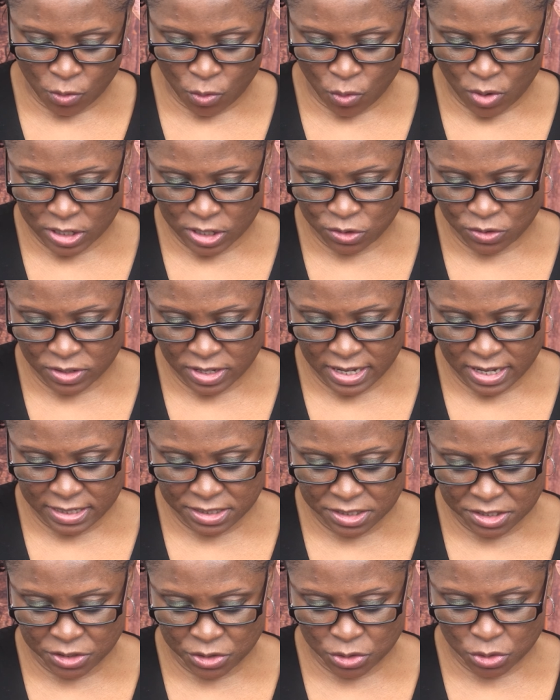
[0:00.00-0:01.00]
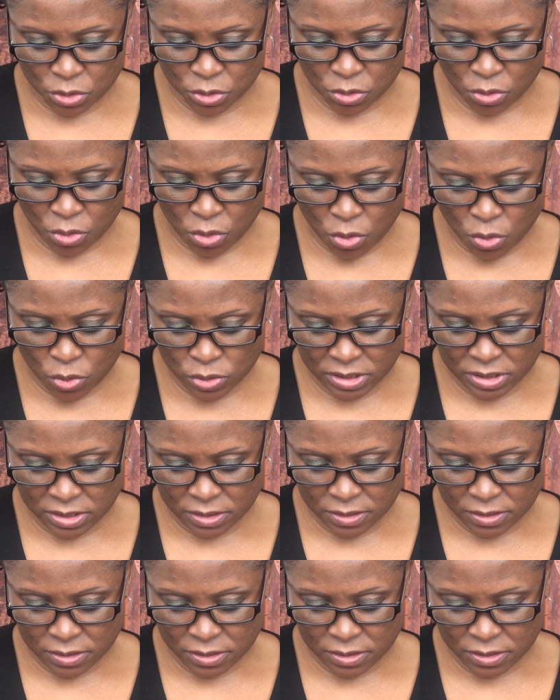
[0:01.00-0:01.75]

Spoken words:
where to get your own.